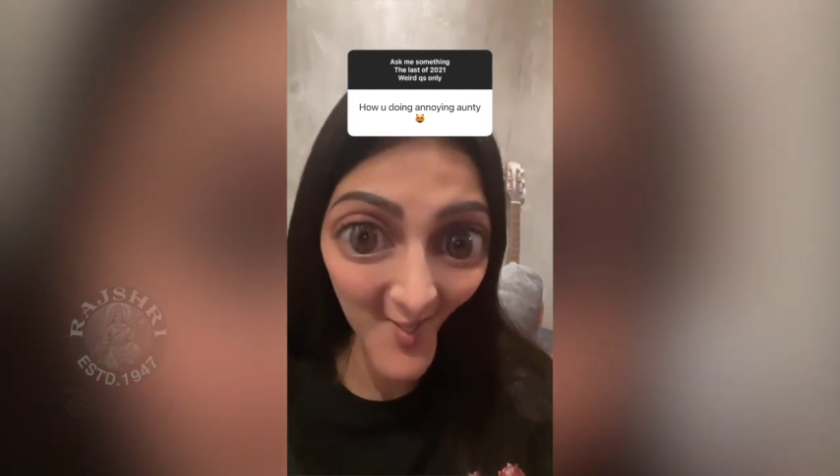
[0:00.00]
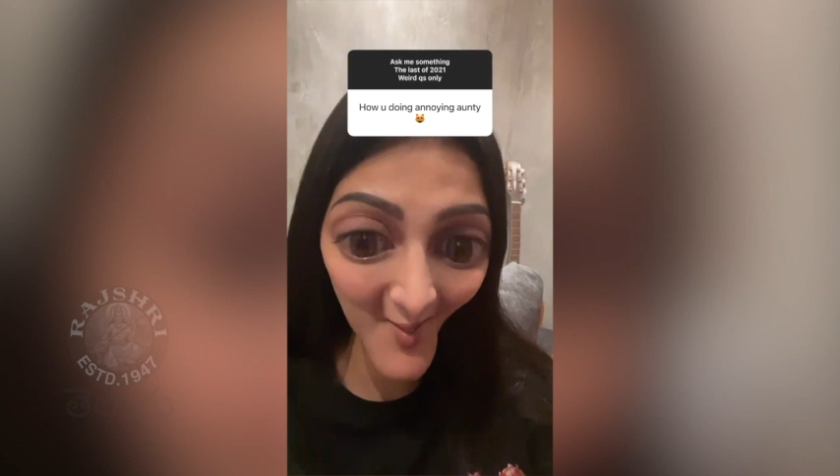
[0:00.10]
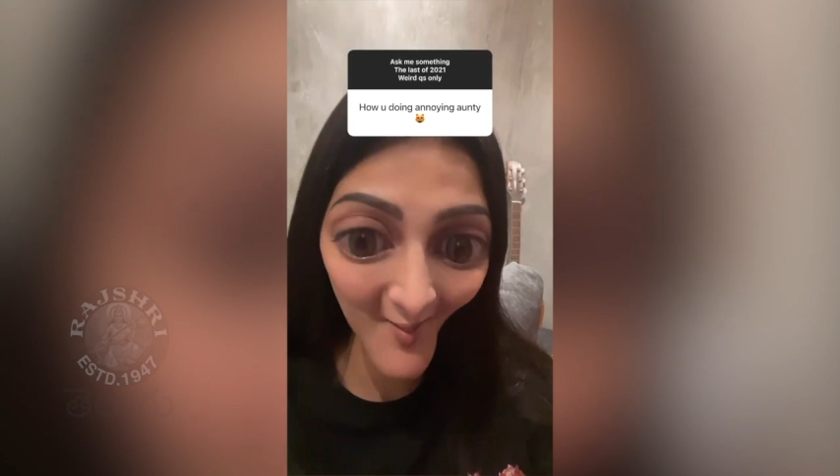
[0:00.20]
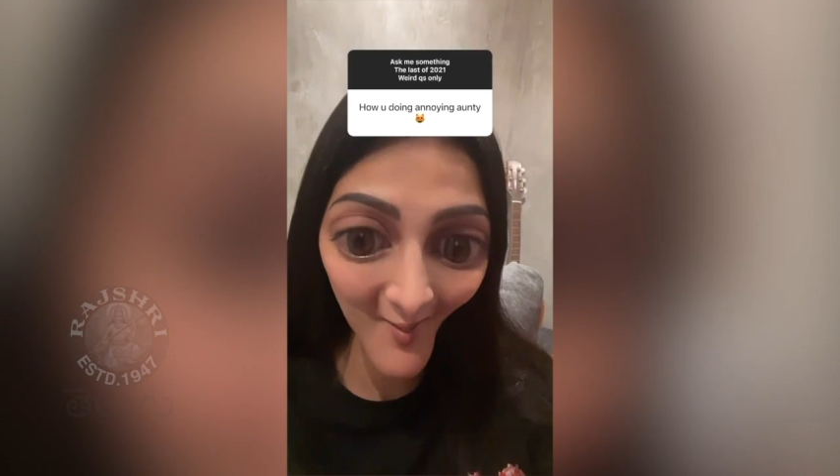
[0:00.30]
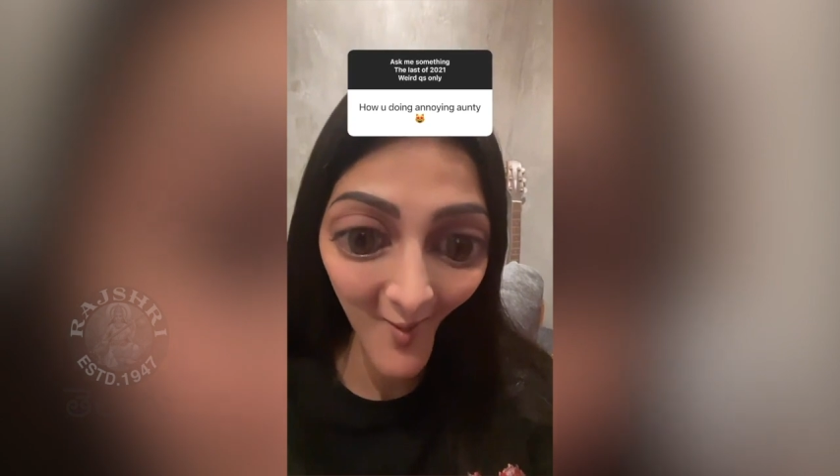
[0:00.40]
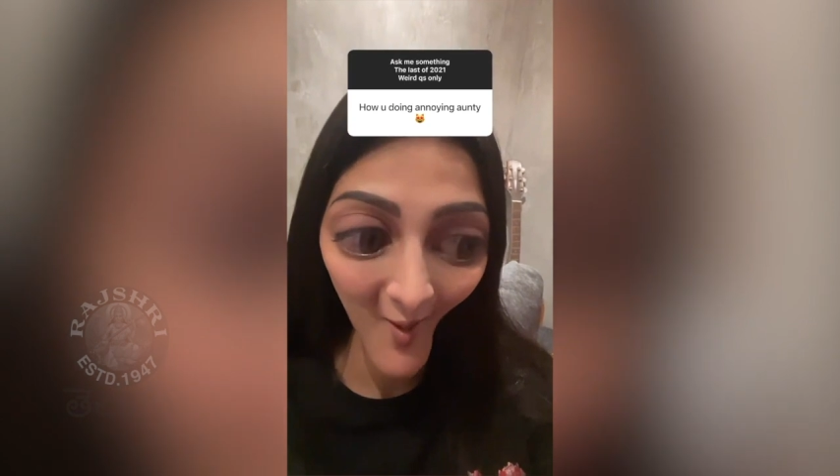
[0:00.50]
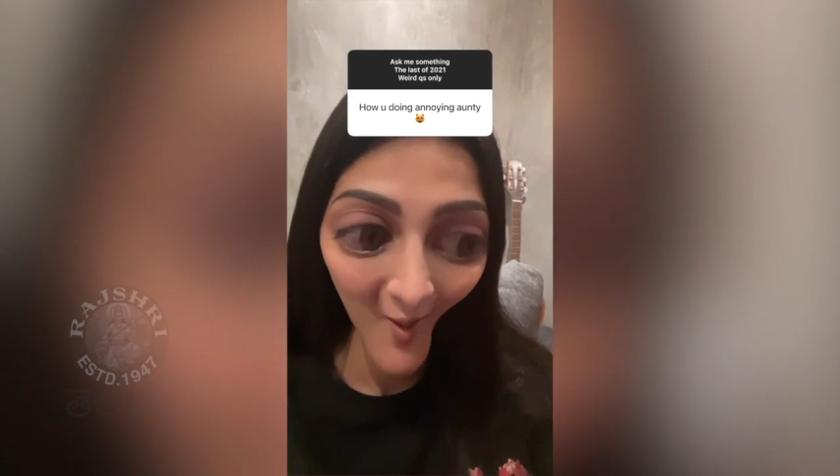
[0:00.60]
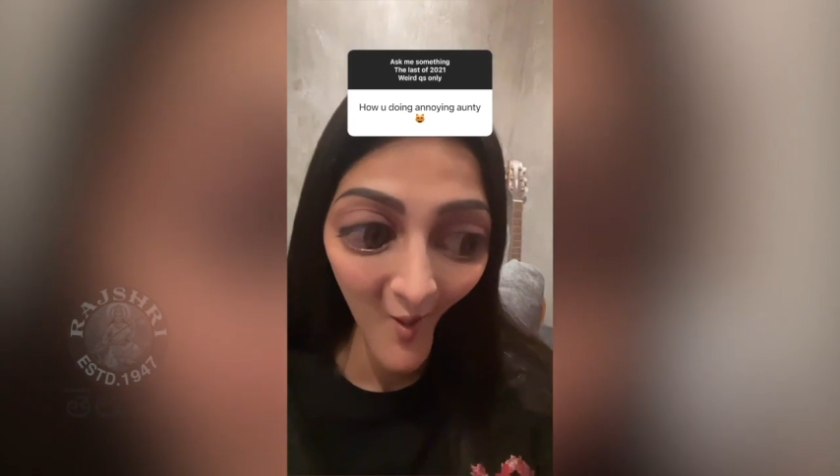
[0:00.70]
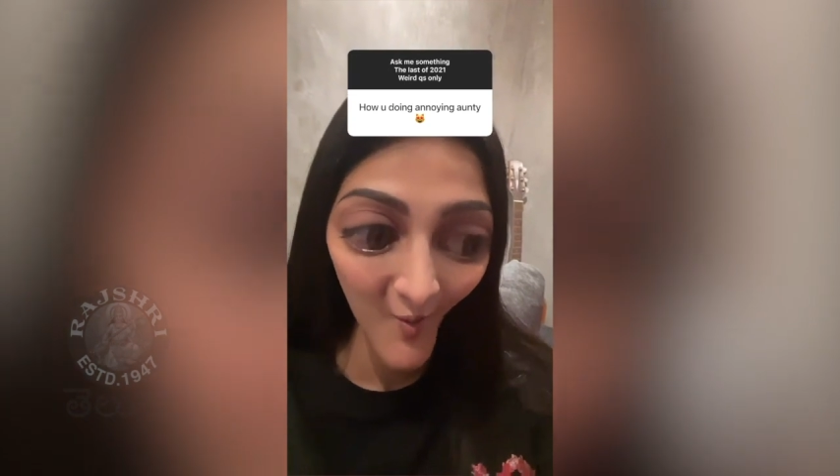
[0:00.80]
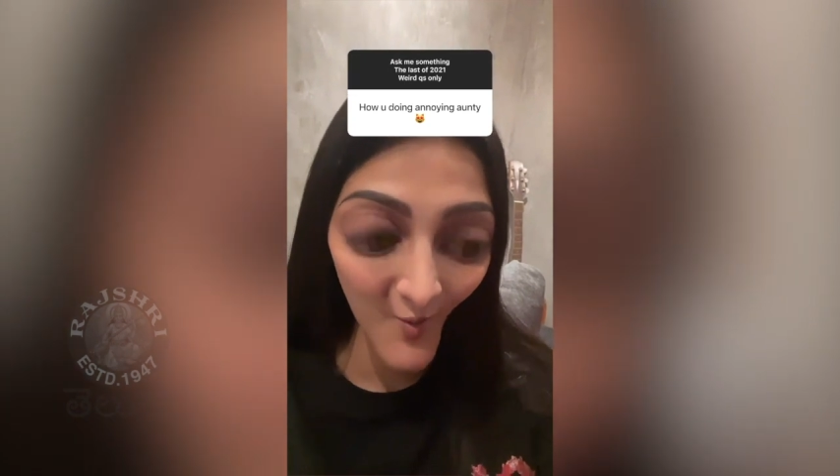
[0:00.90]
here
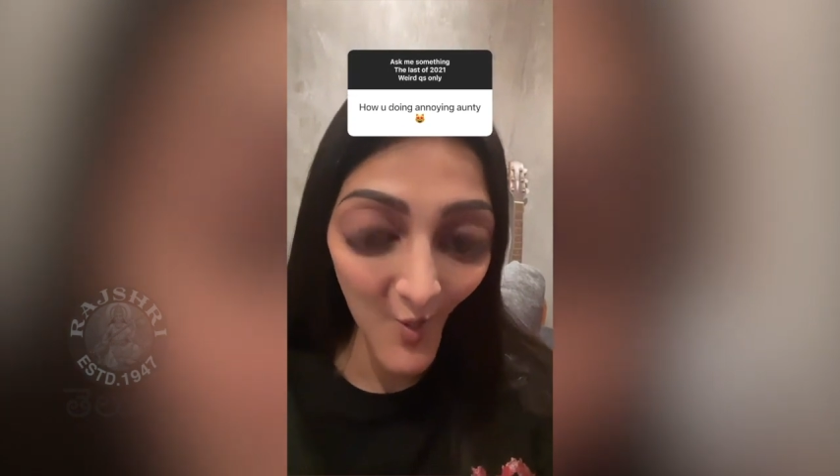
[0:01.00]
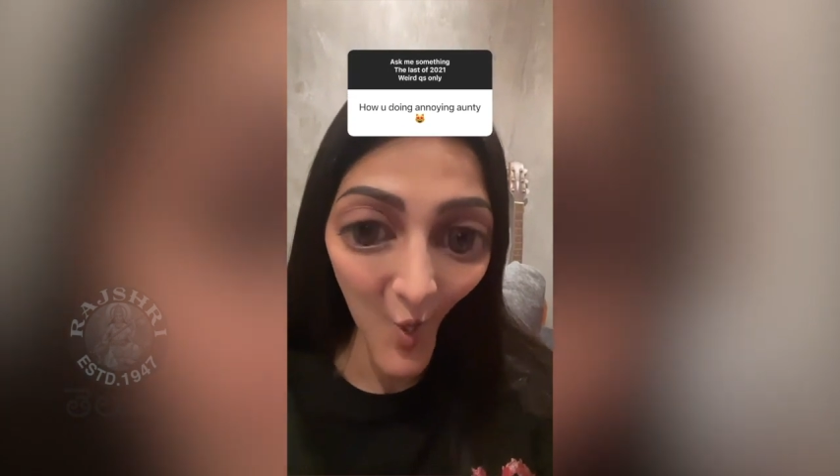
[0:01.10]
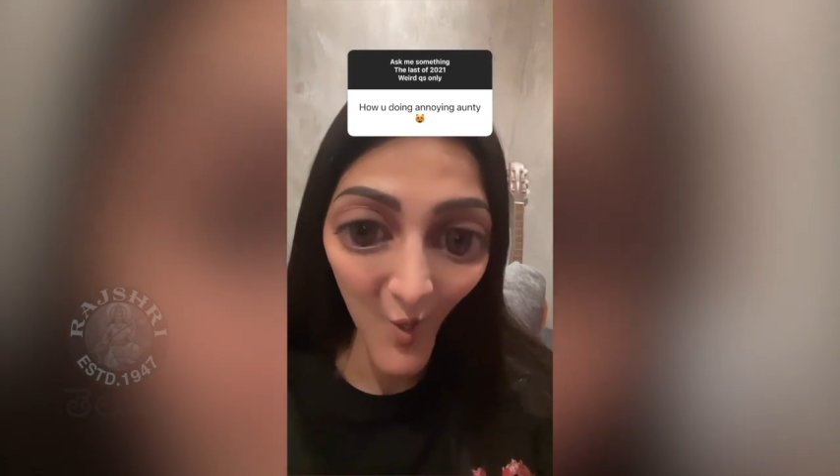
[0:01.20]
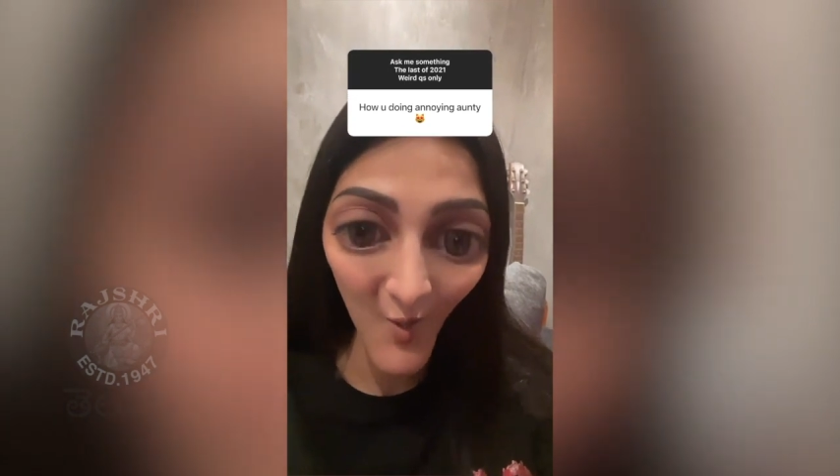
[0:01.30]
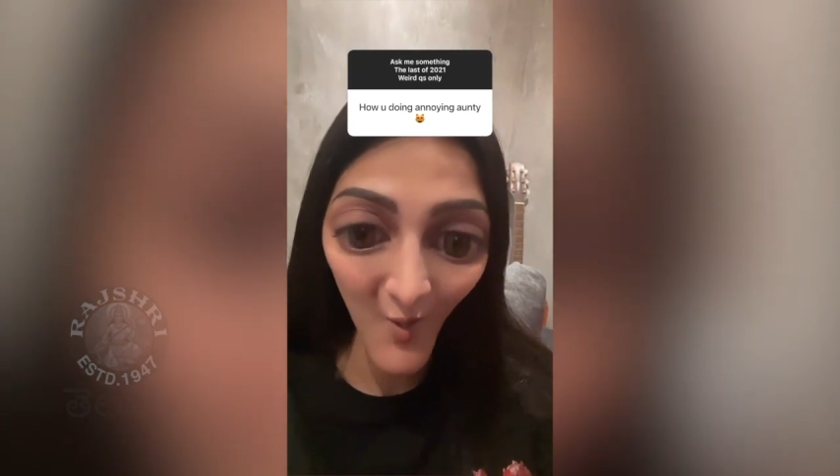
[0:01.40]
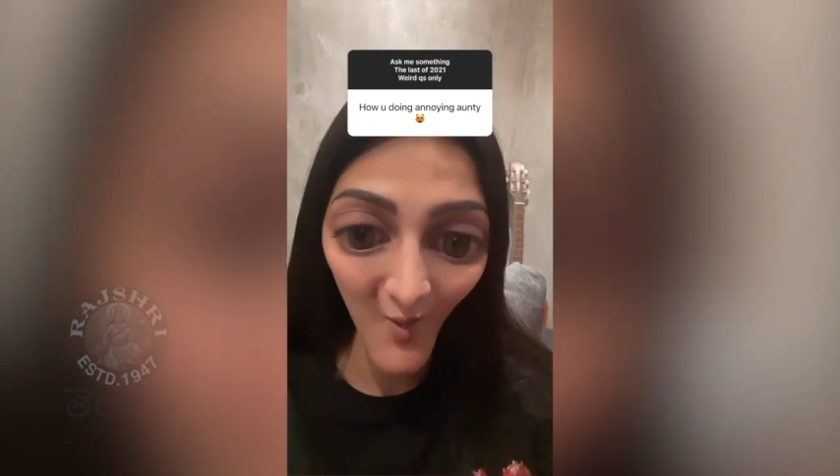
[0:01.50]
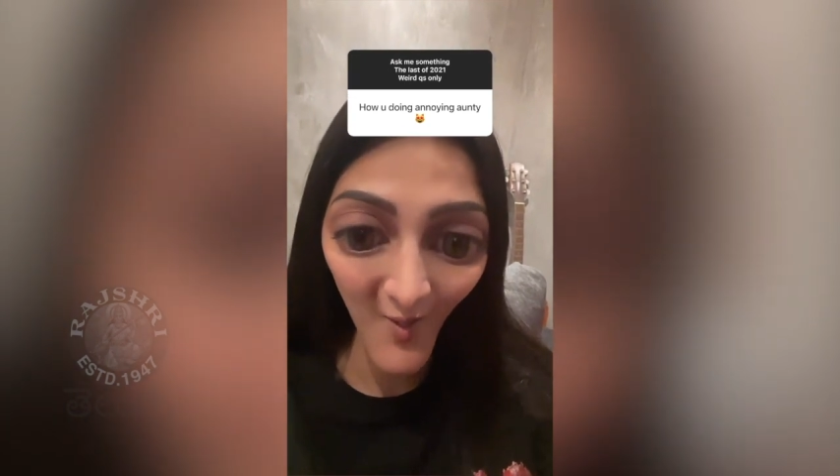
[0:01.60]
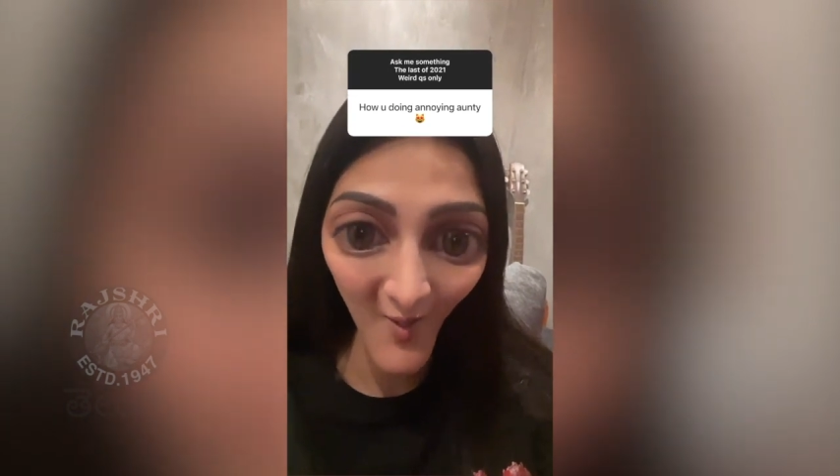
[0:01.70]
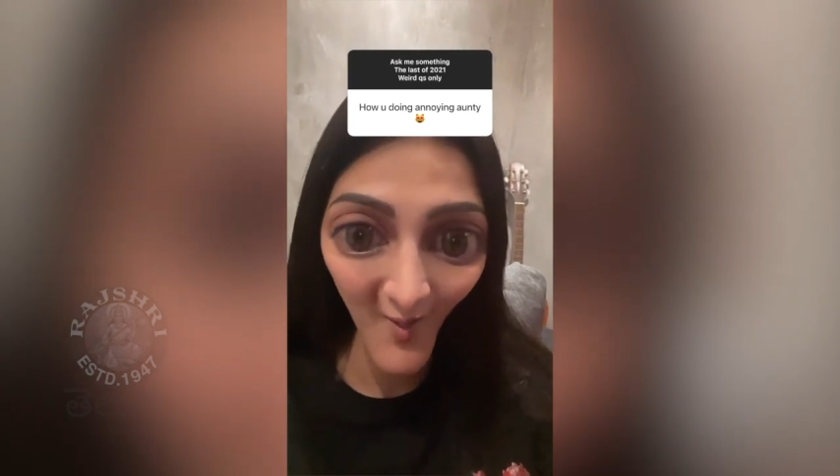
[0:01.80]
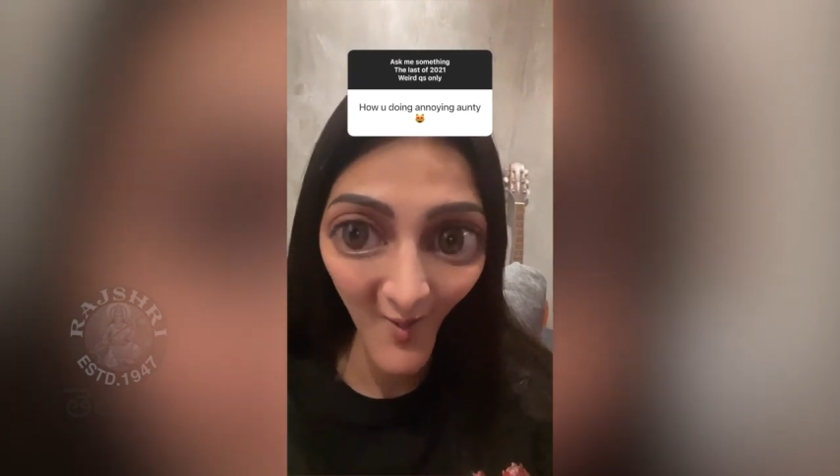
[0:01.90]
with all the